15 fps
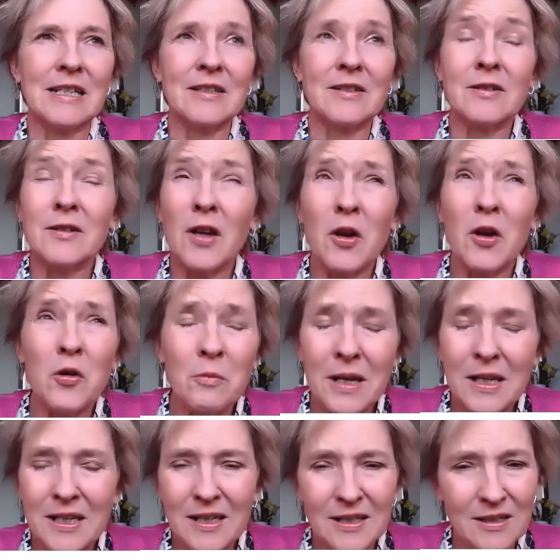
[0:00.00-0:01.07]
so
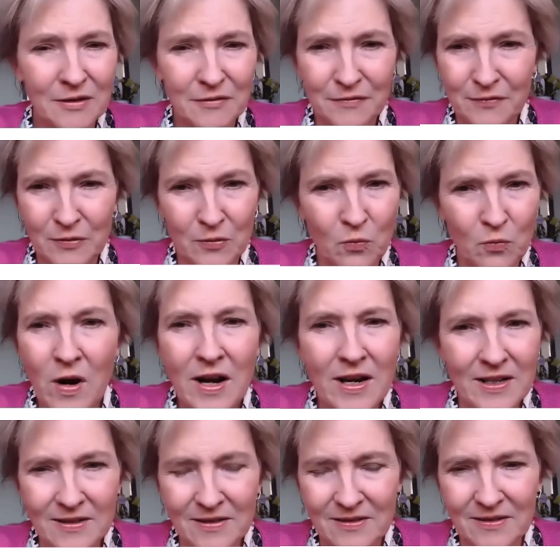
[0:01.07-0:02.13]
many different
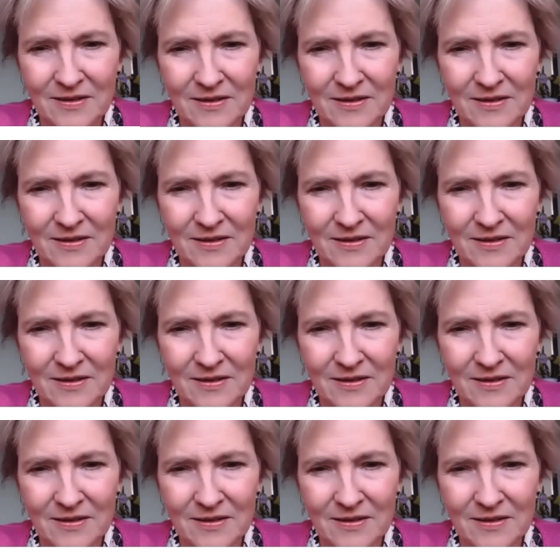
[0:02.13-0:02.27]
ways.